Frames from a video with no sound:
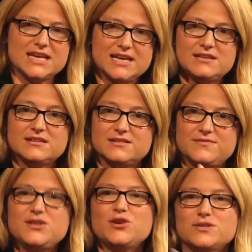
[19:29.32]
take,
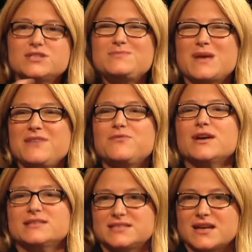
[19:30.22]
to pay for
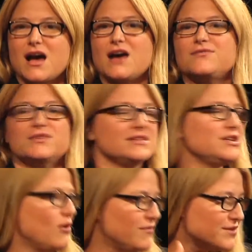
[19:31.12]
our staff and
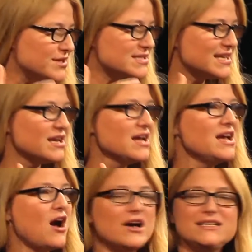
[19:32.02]
the office. Like,
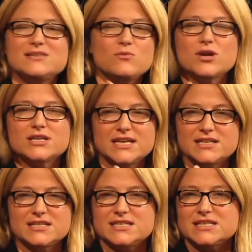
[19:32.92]
I didn't want to
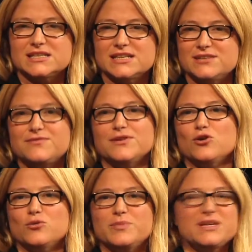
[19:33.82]
take a deal in
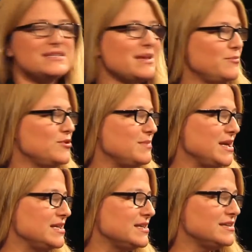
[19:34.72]
film because that would
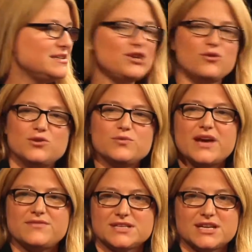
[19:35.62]
mean that, you know, you would
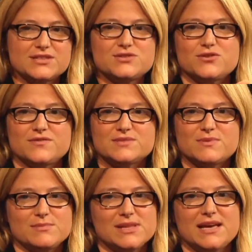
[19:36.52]
have to kind of service
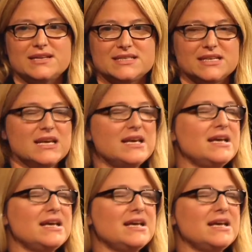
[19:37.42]
one place. And